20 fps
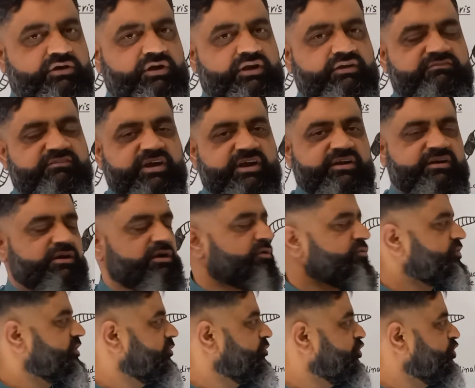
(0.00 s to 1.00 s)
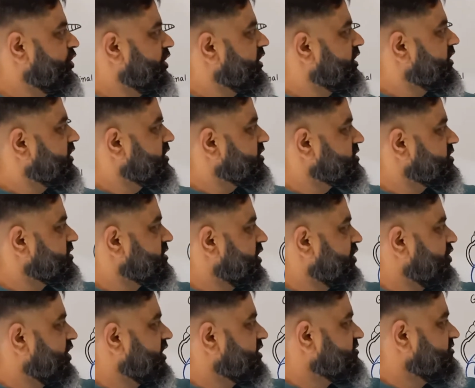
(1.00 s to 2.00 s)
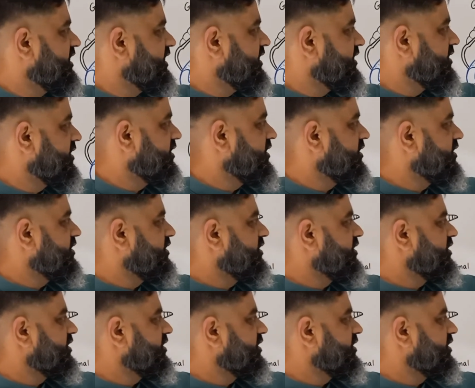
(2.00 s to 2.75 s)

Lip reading: ventral to the body. This is known as ventral